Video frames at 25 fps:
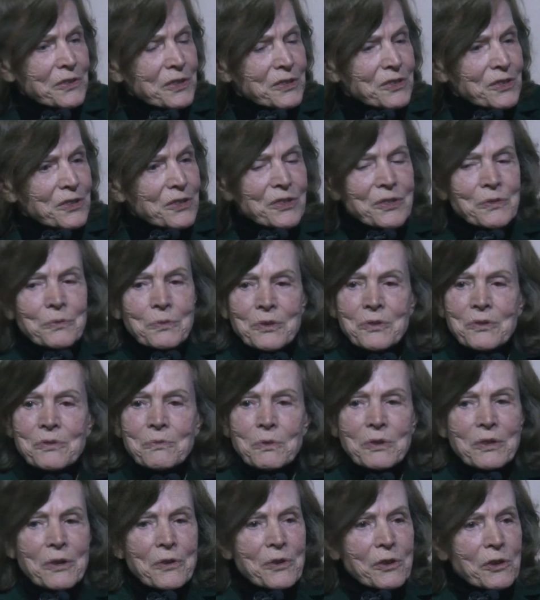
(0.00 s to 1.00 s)

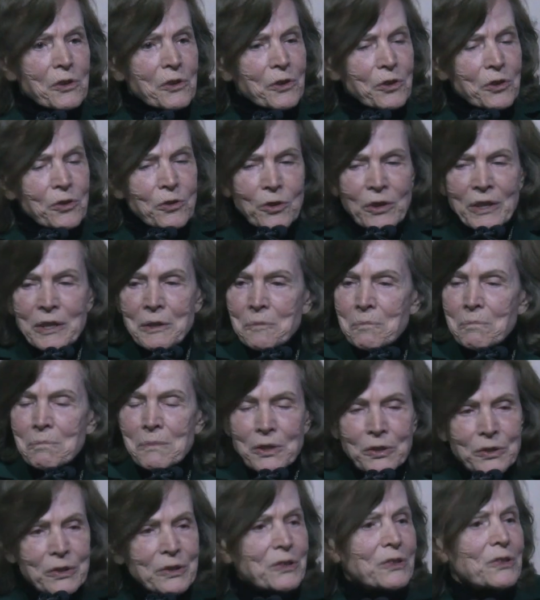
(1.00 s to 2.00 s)
Photosynthesis was one of the
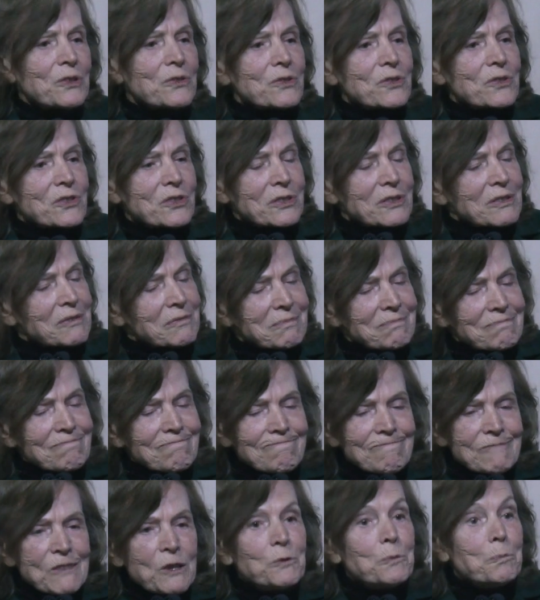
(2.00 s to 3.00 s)
great
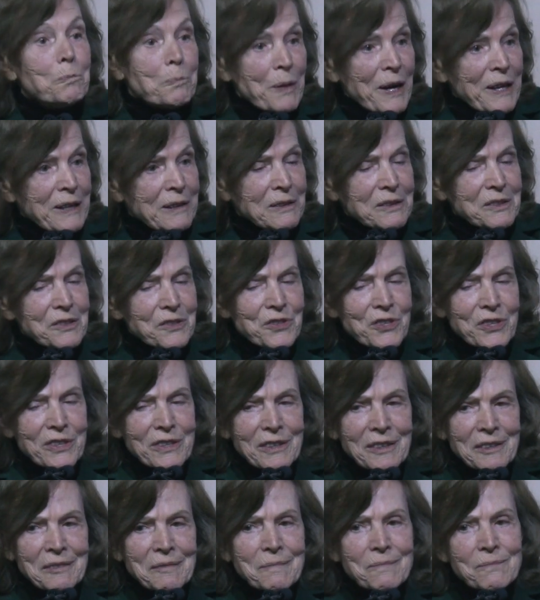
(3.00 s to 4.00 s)
miracles of
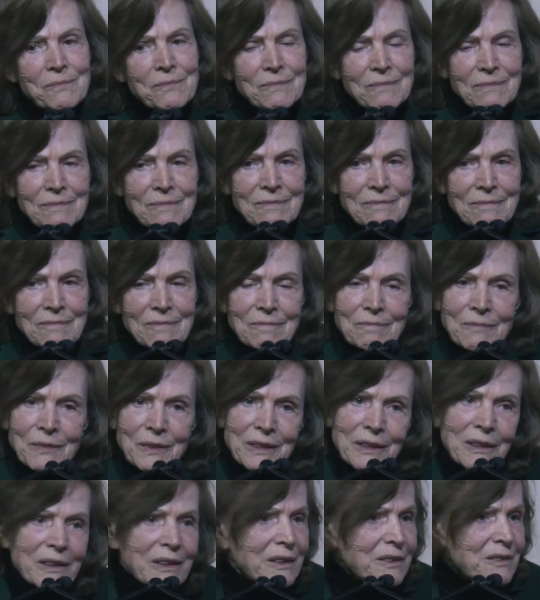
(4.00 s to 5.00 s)
biology.
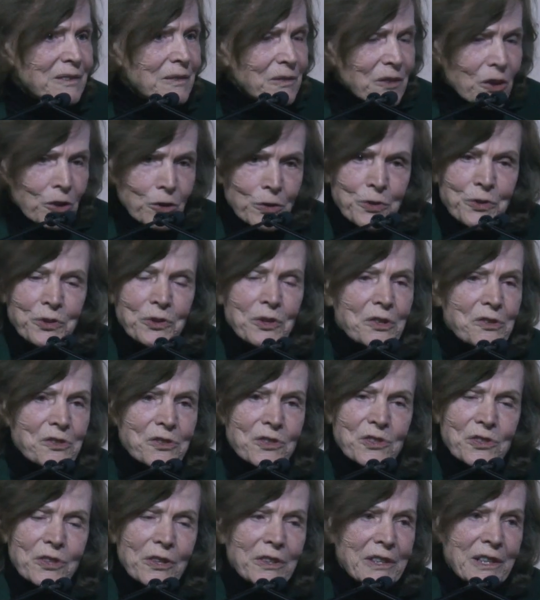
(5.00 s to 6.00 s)

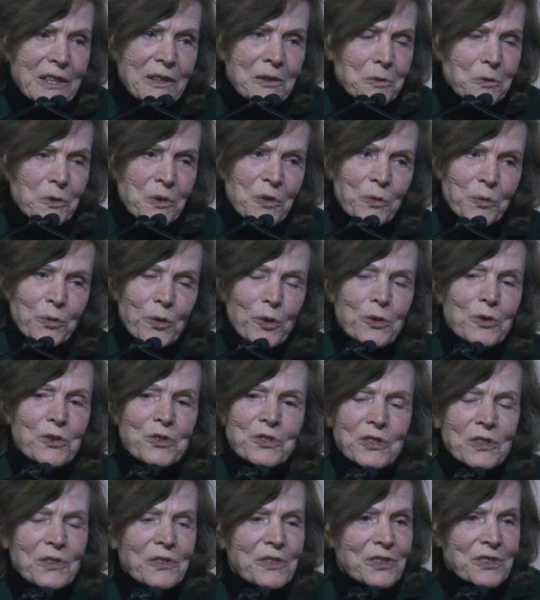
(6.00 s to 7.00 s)
Earth didn't start
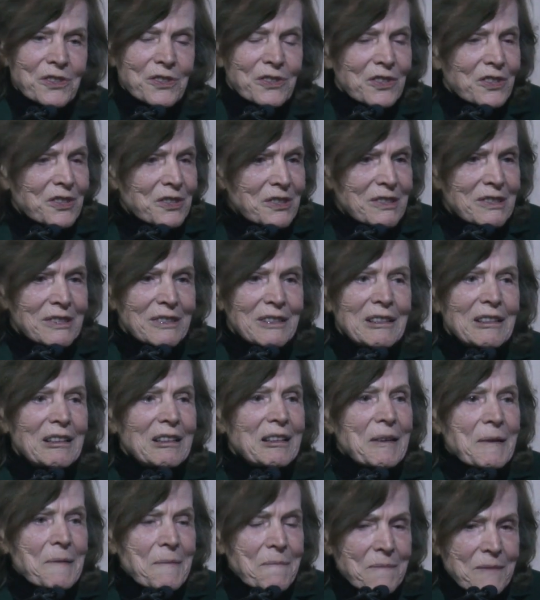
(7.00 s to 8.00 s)
out with
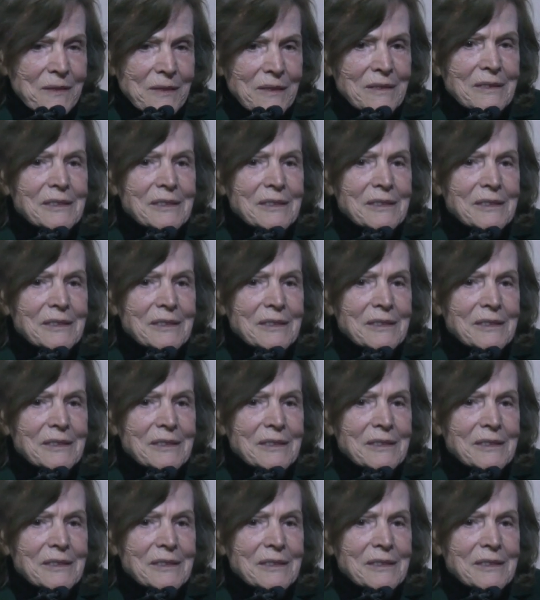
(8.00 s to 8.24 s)
photosynthesis.